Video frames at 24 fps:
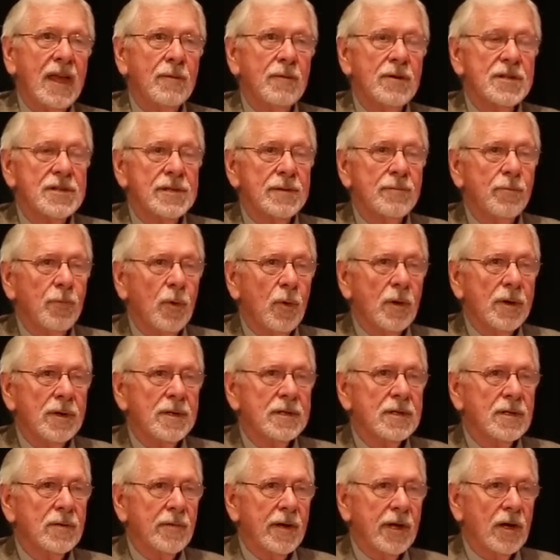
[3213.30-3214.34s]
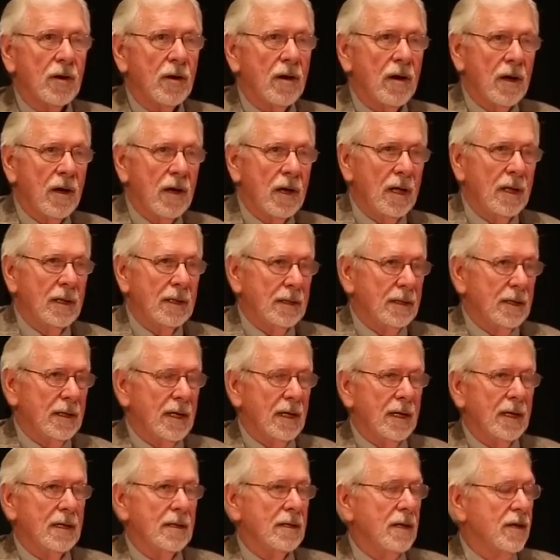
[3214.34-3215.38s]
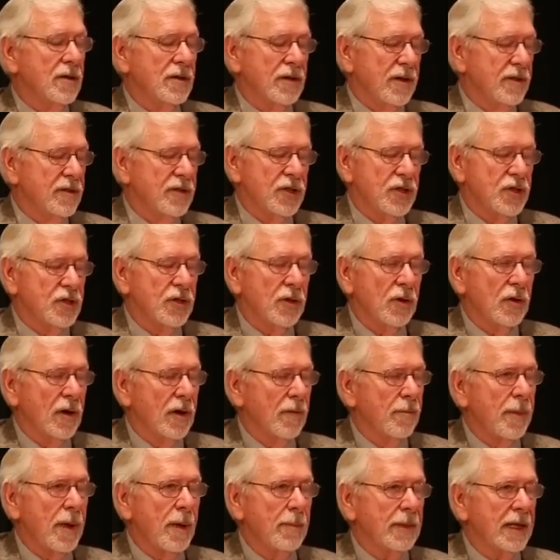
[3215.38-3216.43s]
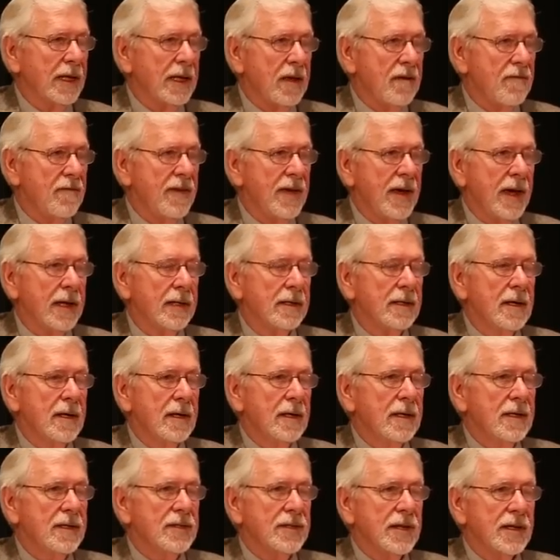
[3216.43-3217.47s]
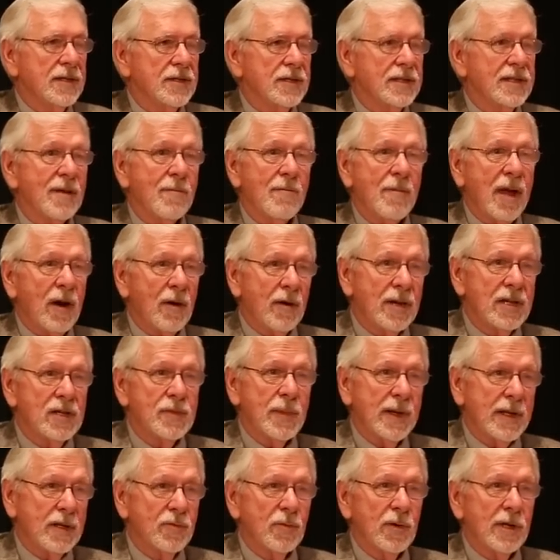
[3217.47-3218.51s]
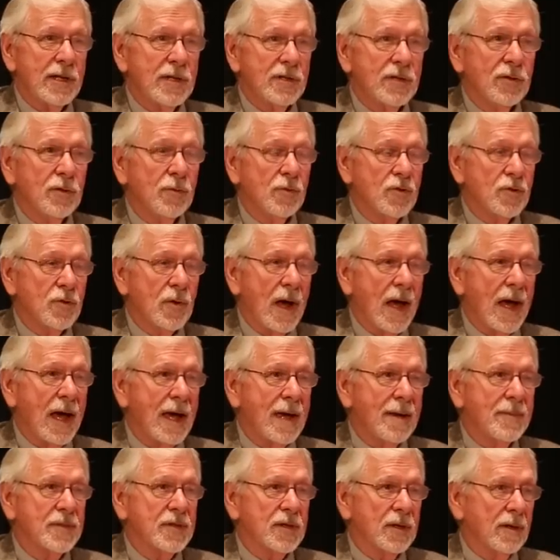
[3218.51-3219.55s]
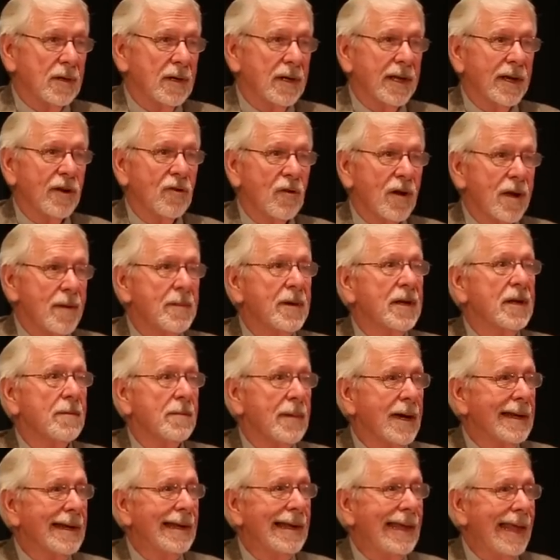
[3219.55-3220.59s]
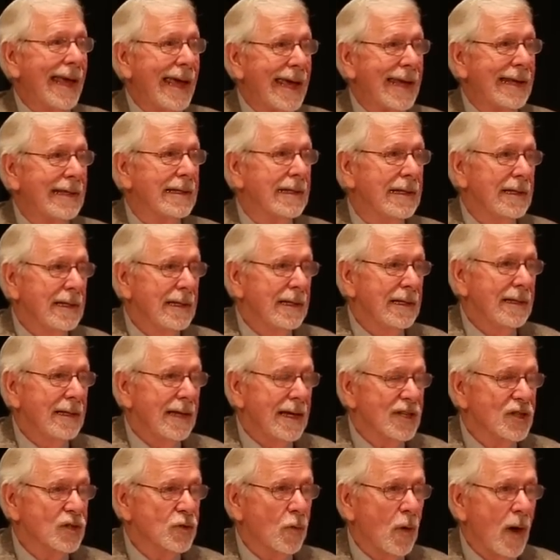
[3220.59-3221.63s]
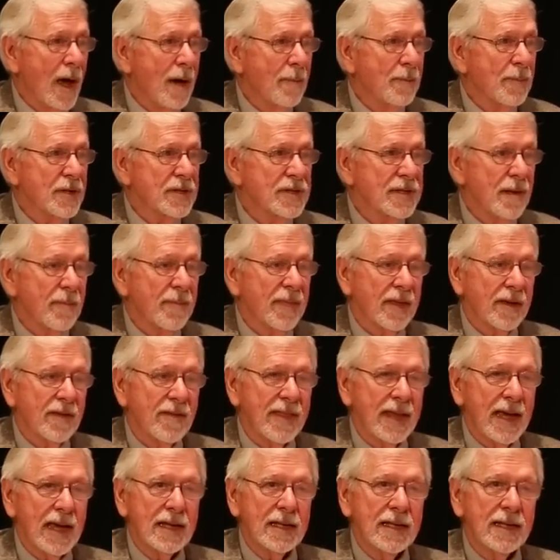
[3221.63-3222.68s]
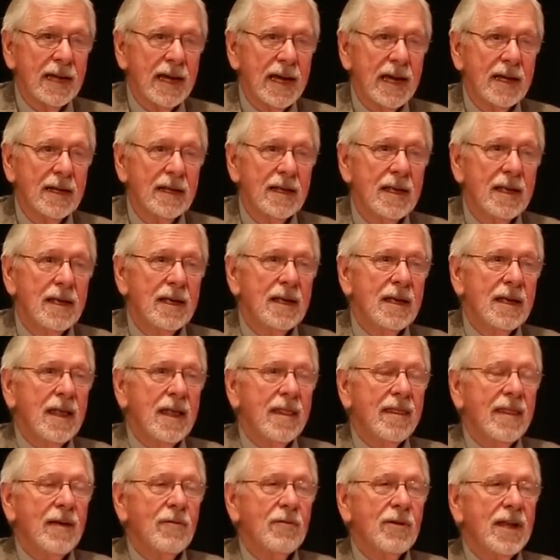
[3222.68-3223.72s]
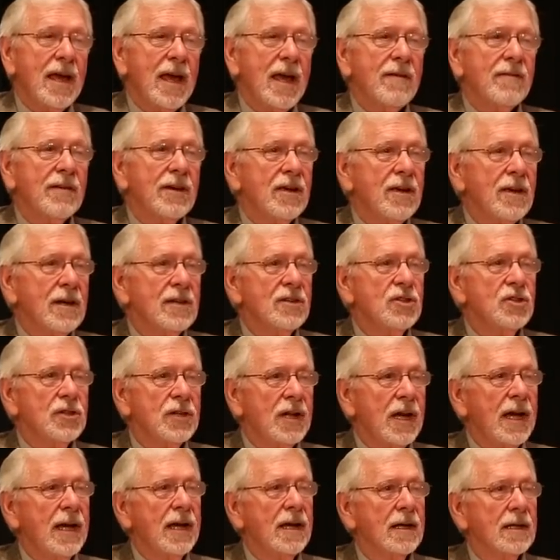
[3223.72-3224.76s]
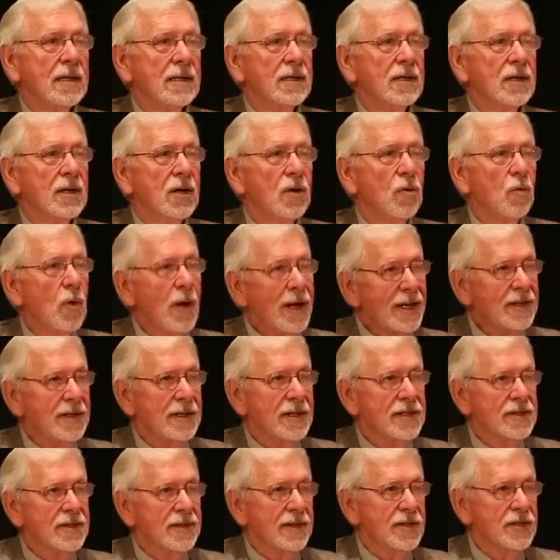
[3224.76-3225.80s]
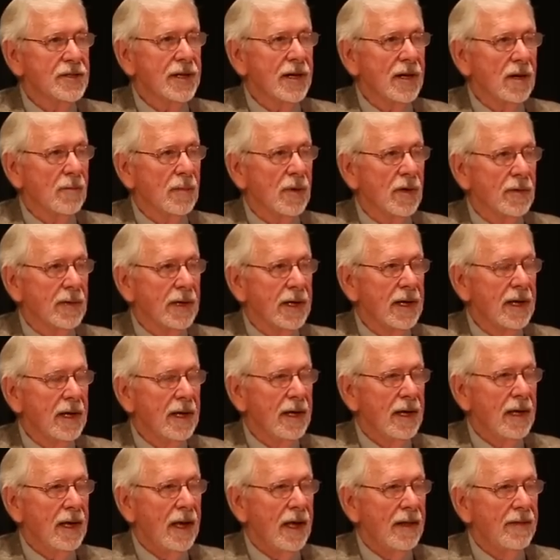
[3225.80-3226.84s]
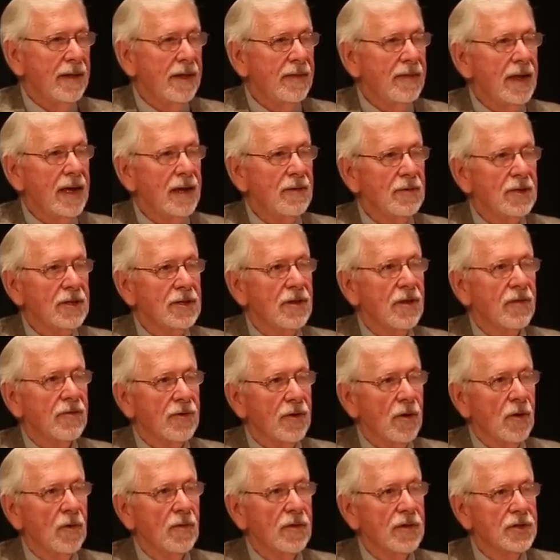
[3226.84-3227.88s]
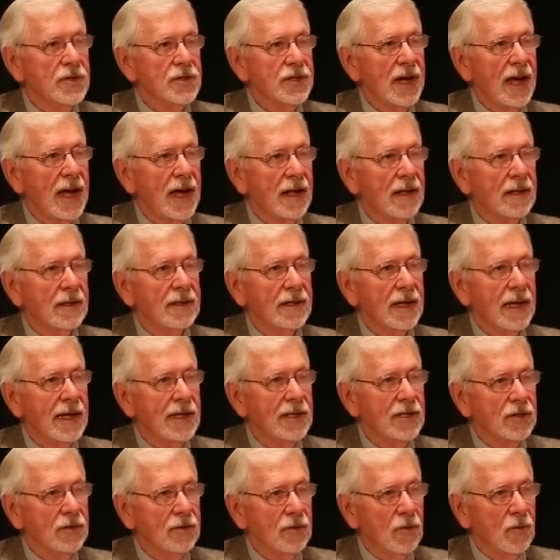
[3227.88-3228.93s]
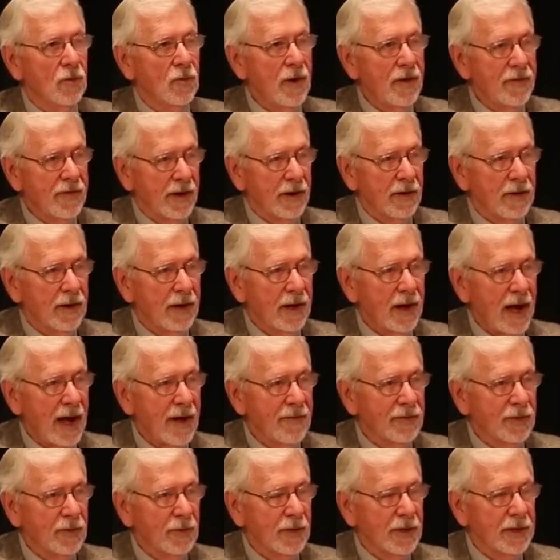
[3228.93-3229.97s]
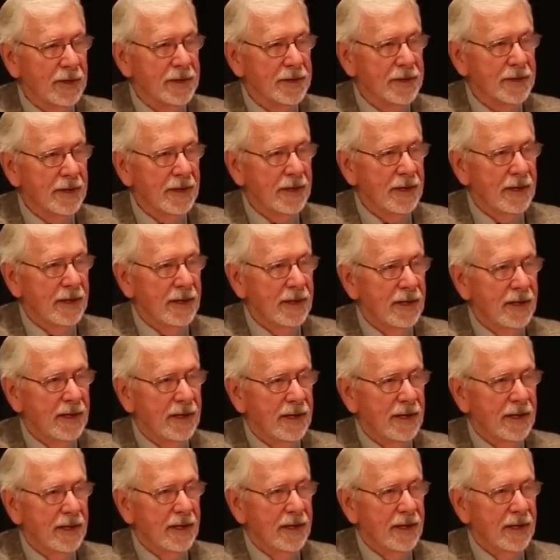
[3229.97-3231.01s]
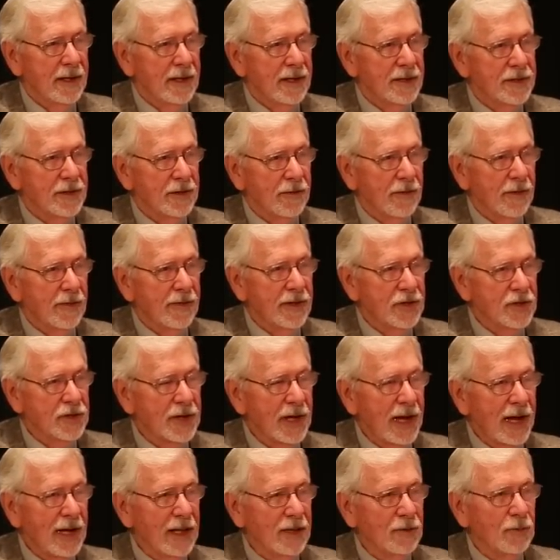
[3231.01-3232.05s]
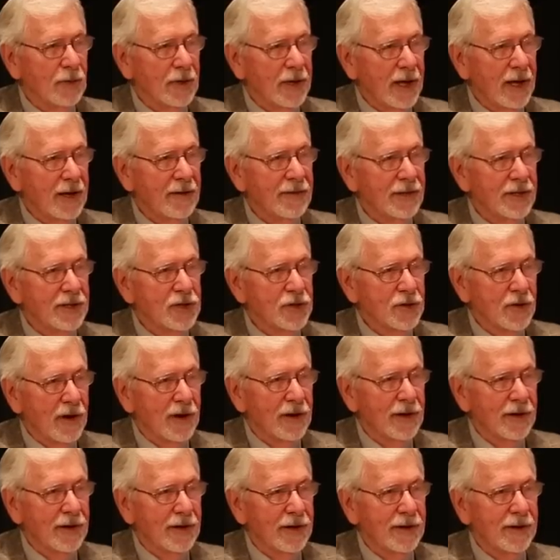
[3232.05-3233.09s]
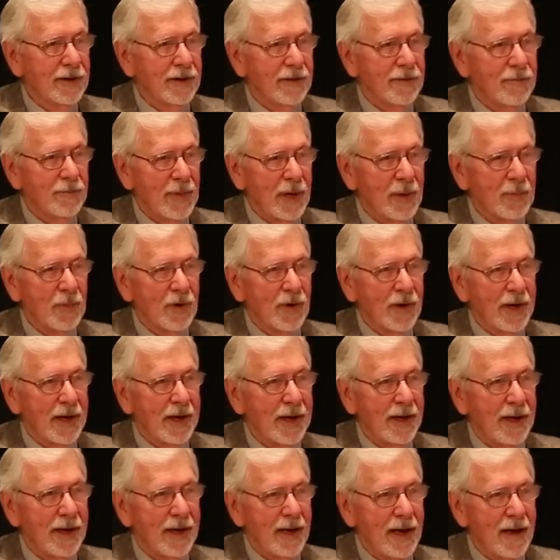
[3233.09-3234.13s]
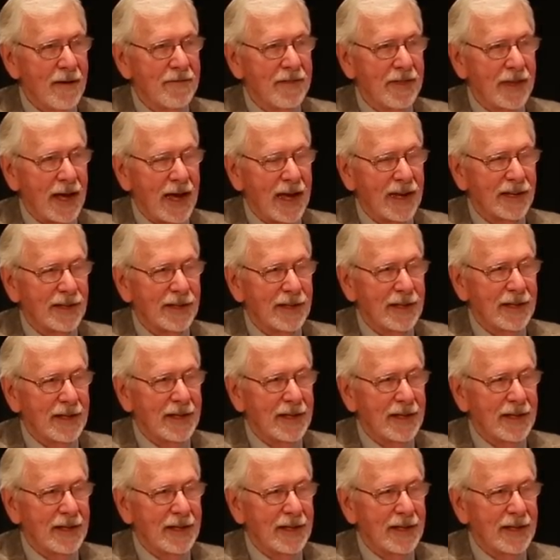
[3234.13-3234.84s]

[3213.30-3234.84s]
it was important to recall, uh, uh, to, to, store a public event, such as a marriage between two tribes or an agreement about a land a swap or something of that kind, they would have a young child witness the ceremony and then they would throw the child into a river afterwards so that the child would have a stronger memory of that.